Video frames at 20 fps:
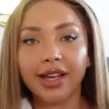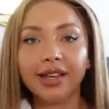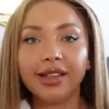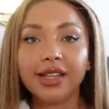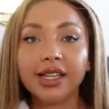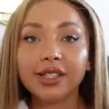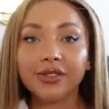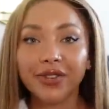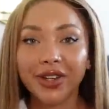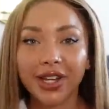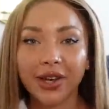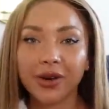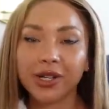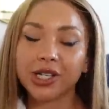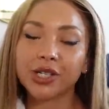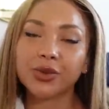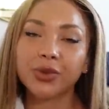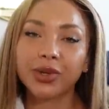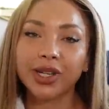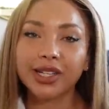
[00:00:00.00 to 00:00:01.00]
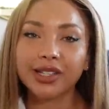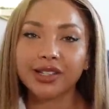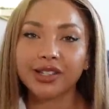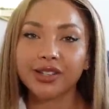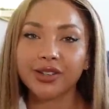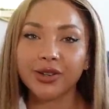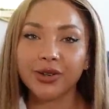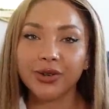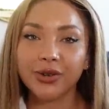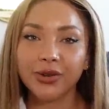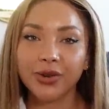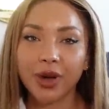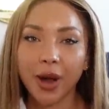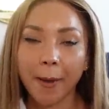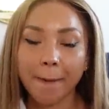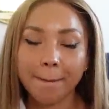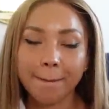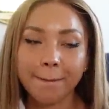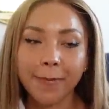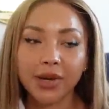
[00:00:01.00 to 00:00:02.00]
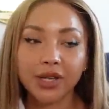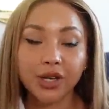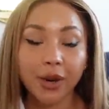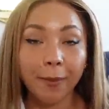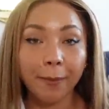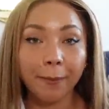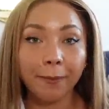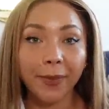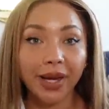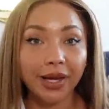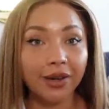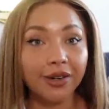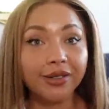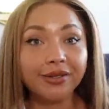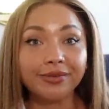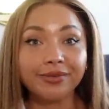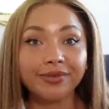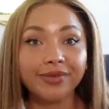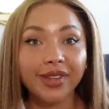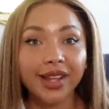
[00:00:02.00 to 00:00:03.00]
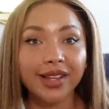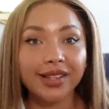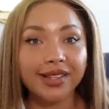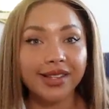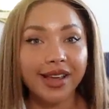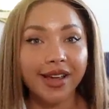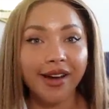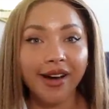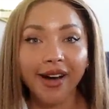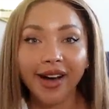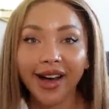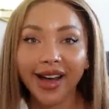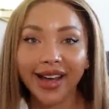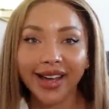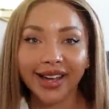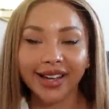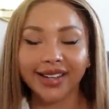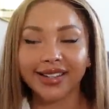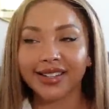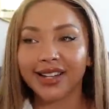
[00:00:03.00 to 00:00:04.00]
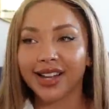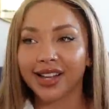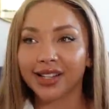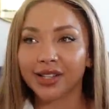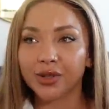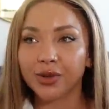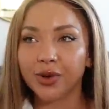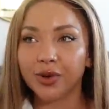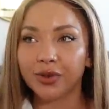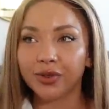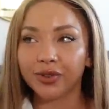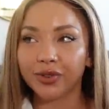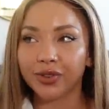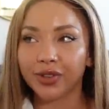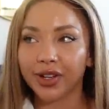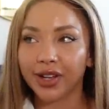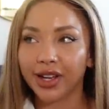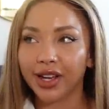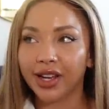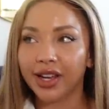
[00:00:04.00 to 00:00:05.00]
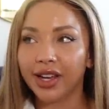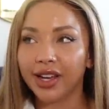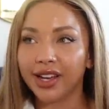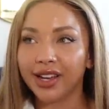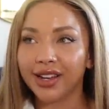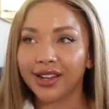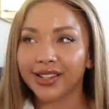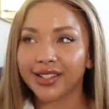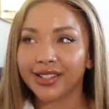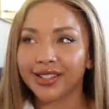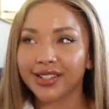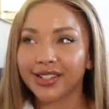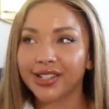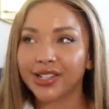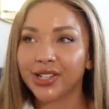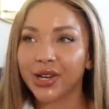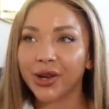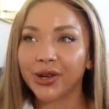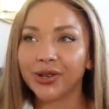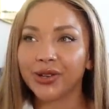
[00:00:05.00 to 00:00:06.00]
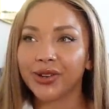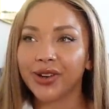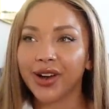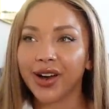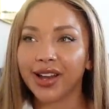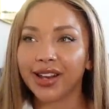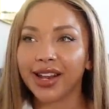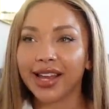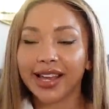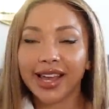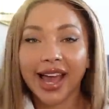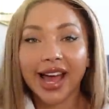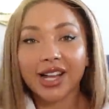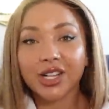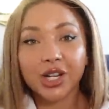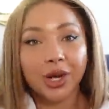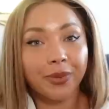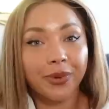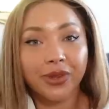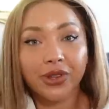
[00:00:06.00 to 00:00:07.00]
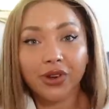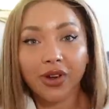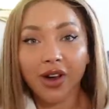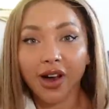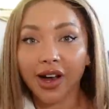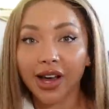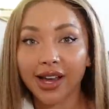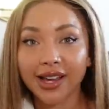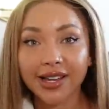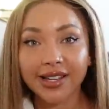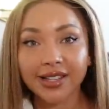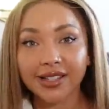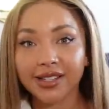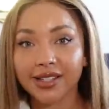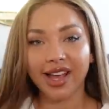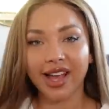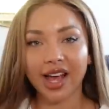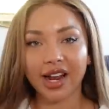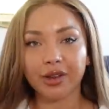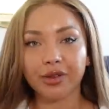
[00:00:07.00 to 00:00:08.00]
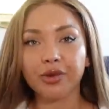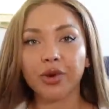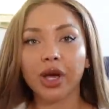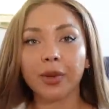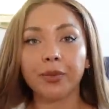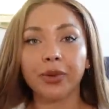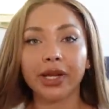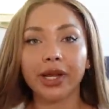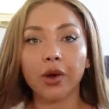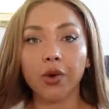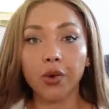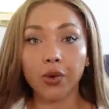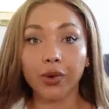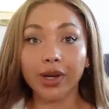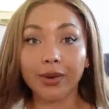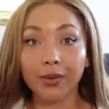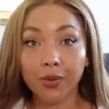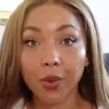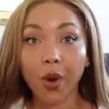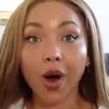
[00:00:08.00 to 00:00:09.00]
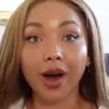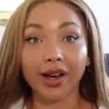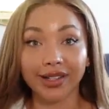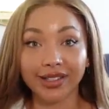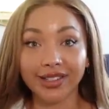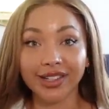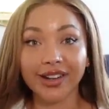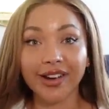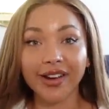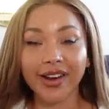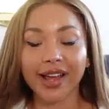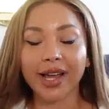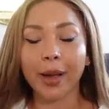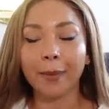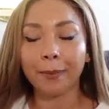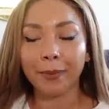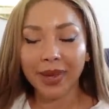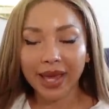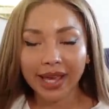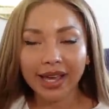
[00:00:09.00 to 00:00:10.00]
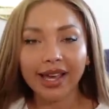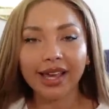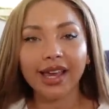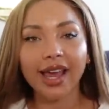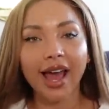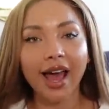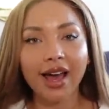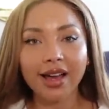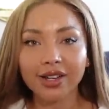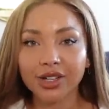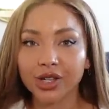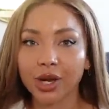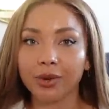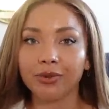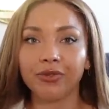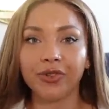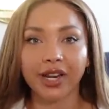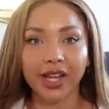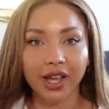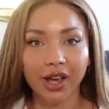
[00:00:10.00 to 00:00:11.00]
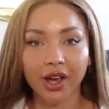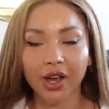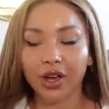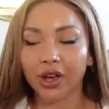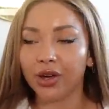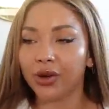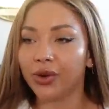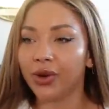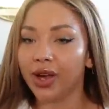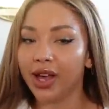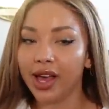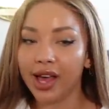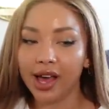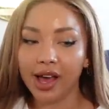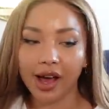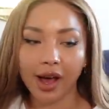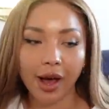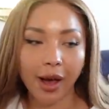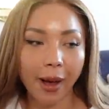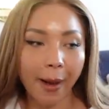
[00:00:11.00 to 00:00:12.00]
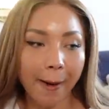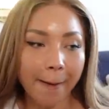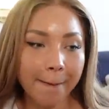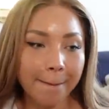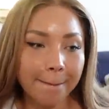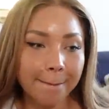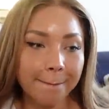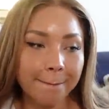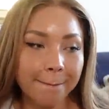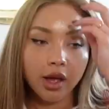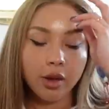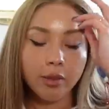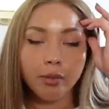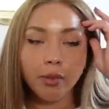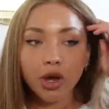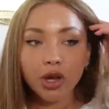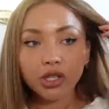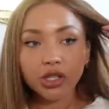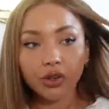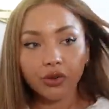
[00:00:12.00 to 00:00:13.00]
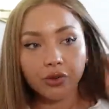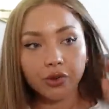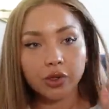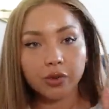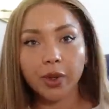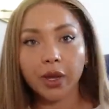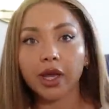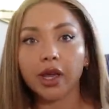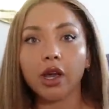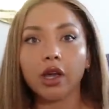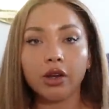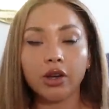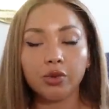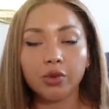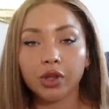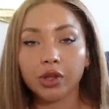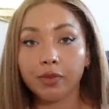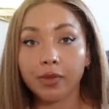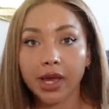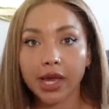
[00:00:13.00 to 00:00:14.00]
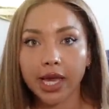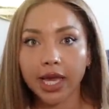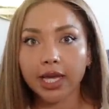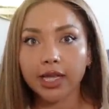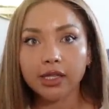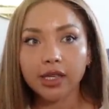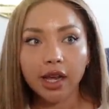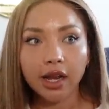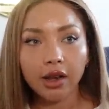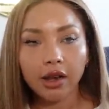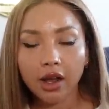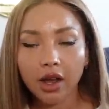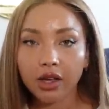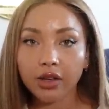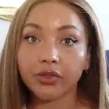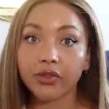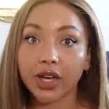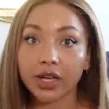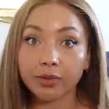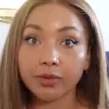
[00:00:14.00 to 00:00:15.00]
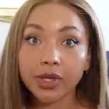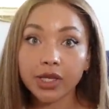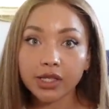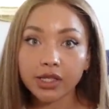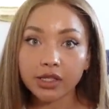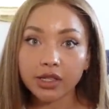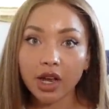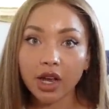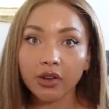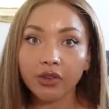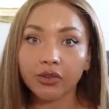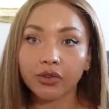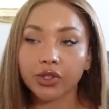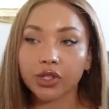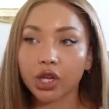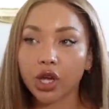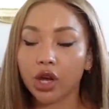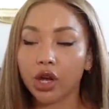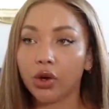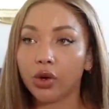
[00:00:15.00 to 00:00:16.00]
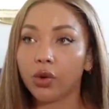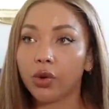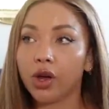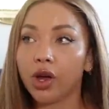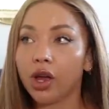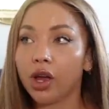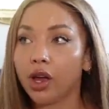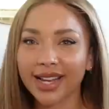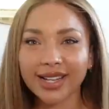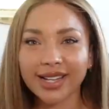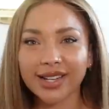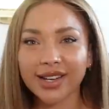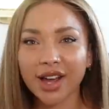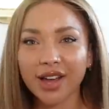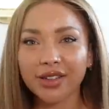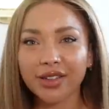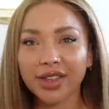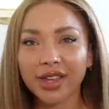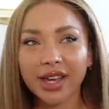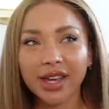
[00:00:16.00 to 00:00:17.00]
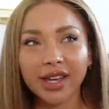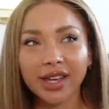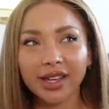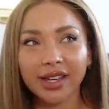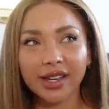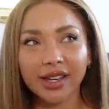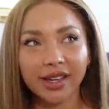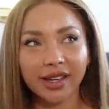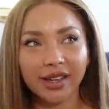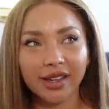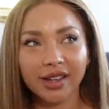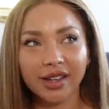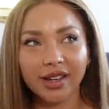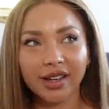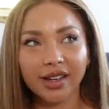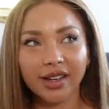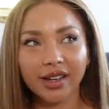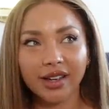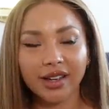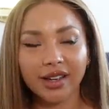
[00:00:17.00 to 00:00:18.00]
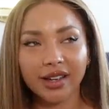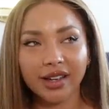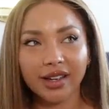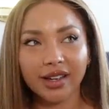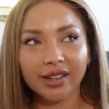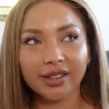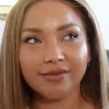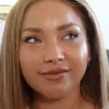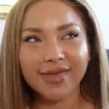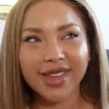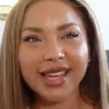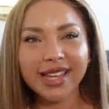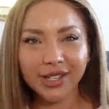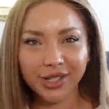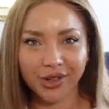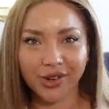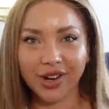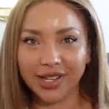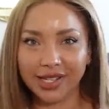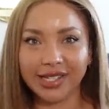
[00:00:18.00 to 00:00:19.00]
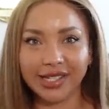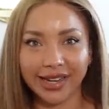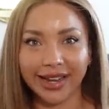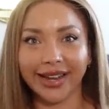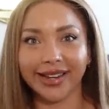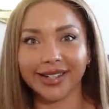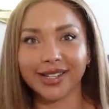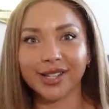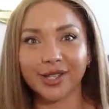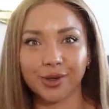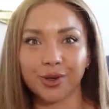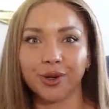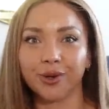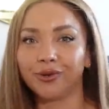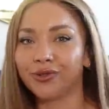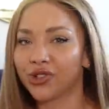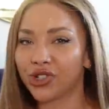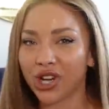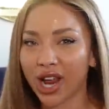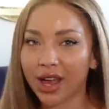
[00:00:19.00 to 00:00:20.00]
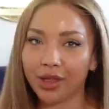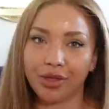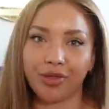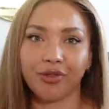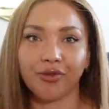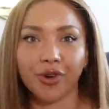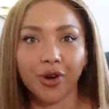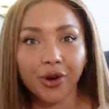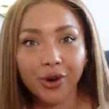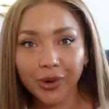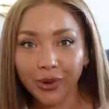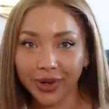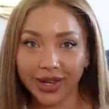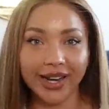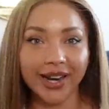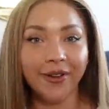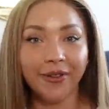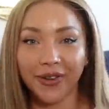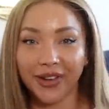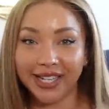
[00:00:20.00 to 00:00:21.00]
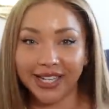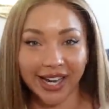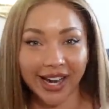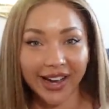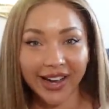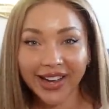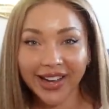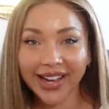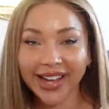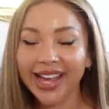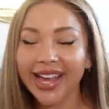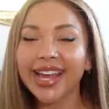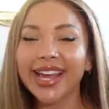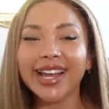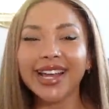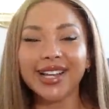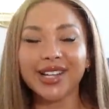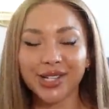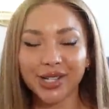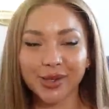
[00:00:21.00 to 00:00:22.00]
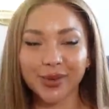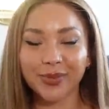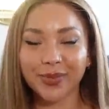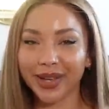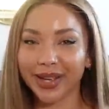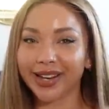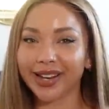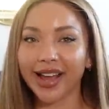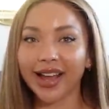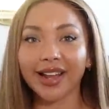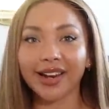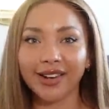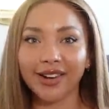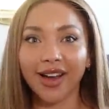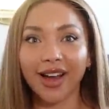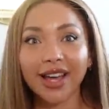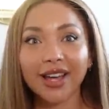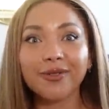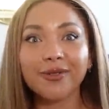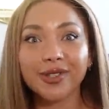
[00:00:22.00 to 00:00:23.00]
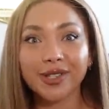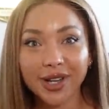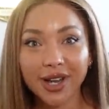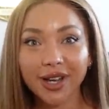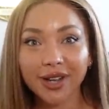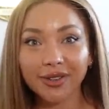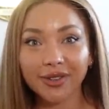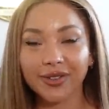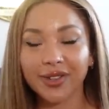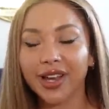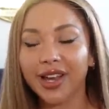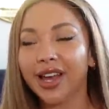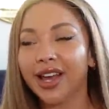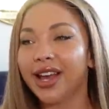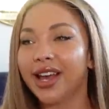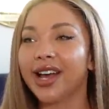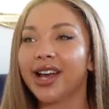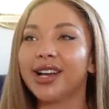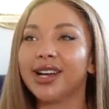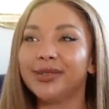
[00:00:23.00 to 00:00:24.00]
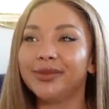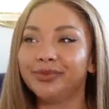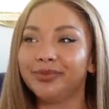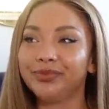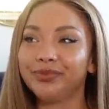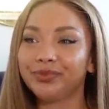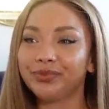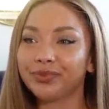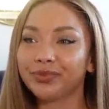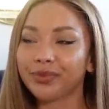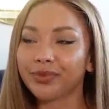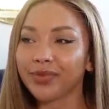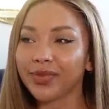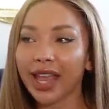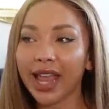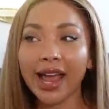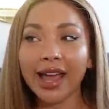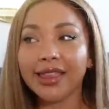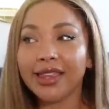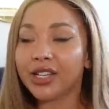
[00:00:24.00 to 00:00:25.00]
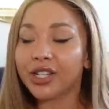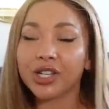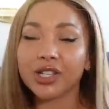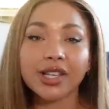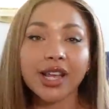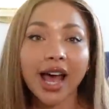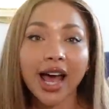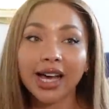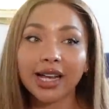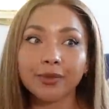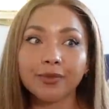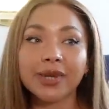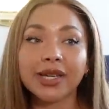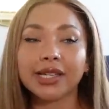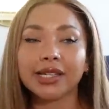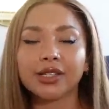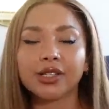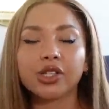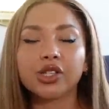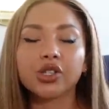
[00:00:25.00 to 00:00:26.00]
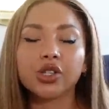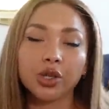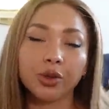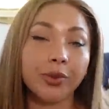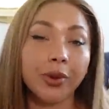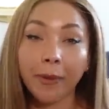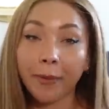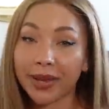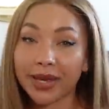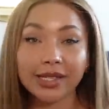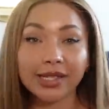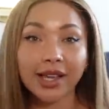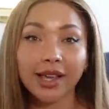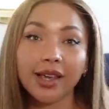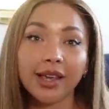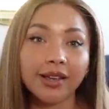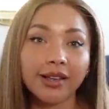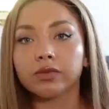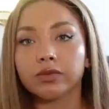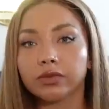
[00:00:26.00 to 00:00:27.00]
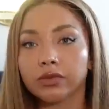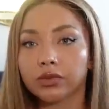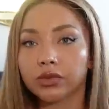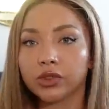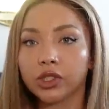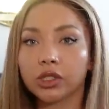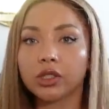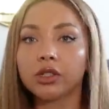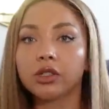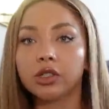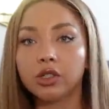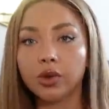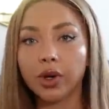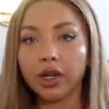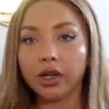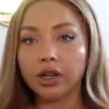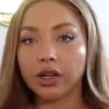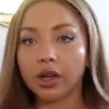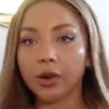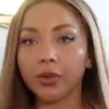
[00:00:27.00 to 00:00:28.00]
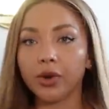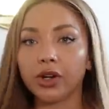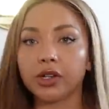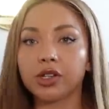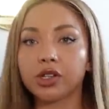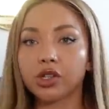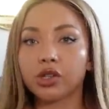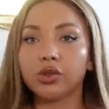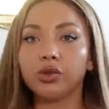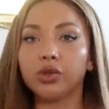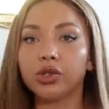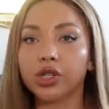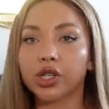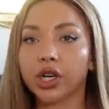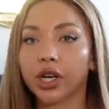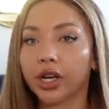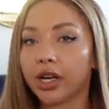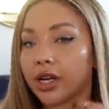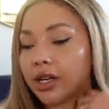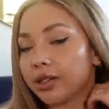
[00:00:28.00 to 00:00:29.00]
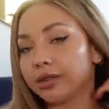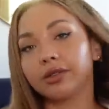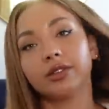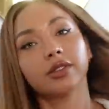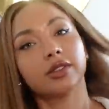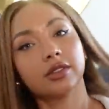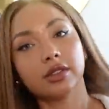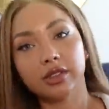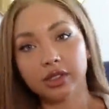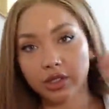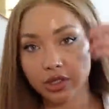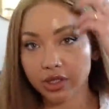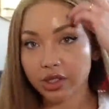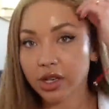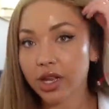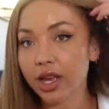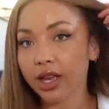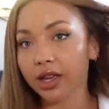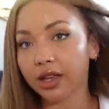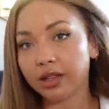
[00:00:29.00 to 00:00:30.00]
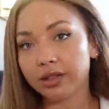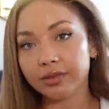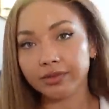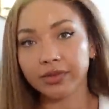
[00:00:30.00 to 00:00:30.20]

in this video, I just wanted to jump back on and say hi and sort of show you guys, like catch up with you guys. And I thought I'd put it all in one, you know, like a big catch up video. Um, most of what's been going on with me is like life admin stuff. So like nothing interesting to sort of chat through in a video. it's just been like life stuff. Um, and it's just had me super busy. Do I look like I'm wearing a school shirt? Just like,